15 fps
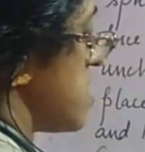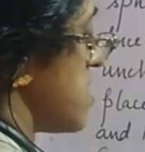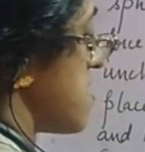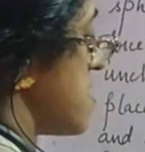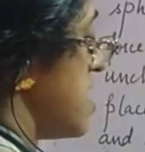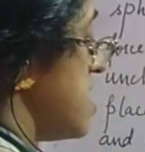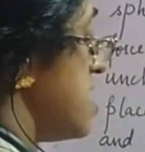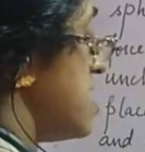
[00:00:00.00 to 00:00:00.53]

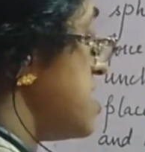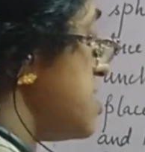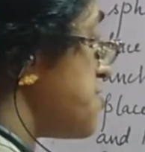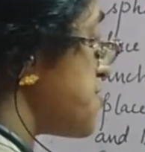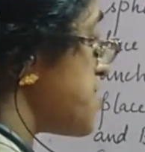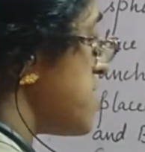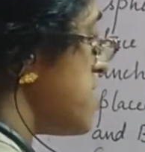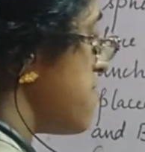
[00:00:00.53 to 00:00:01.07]
the
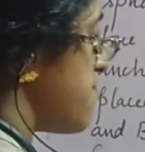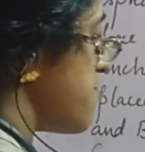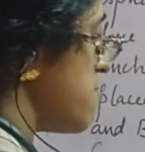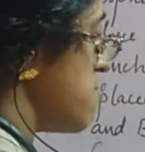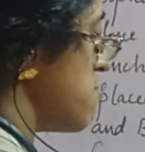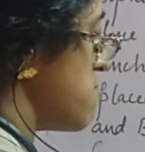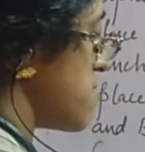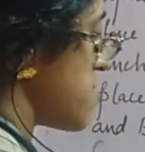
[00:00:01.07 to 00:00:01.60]
initial
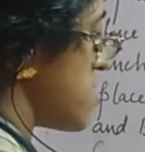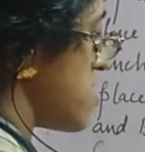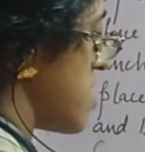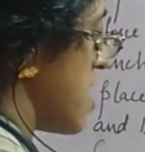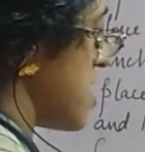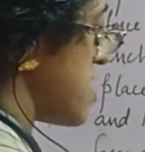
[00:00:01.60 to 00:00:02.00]
force, that